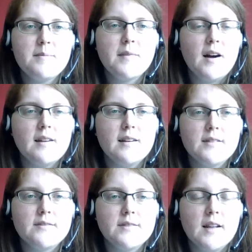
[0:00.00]
I
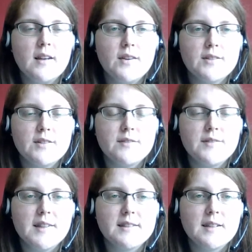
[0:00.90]
love a lot of
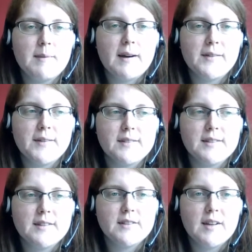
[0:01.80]
things about cross
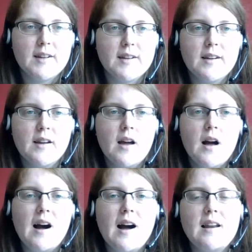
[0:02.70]
stitching.
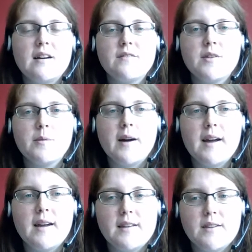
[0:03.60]
I love the
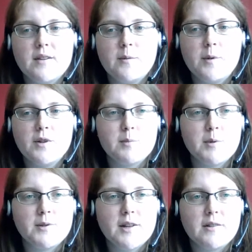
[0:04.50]
way you can watch a
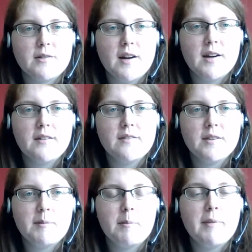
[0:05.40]
project grow
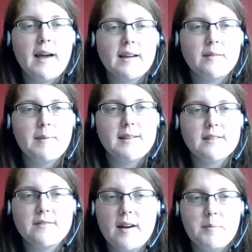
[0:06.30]
from a blank piece
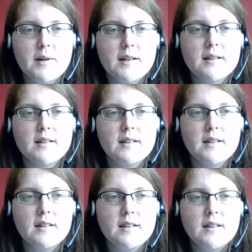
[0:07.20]
of fabric
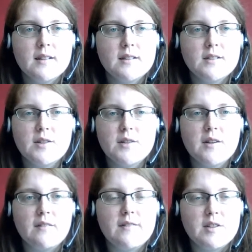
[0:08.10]
to
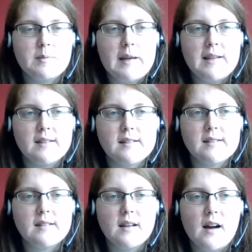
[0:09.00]
a finished piece.
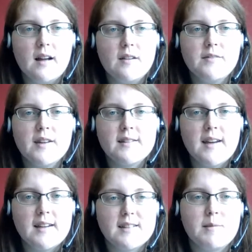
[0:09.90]
I love that it
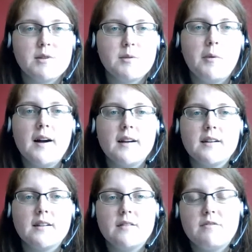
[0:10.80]
takes so much work
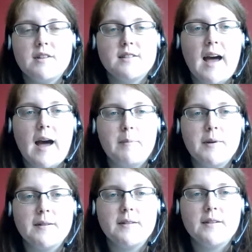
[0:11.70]
for it to
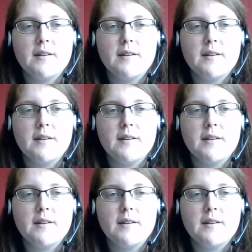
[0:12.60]
happen.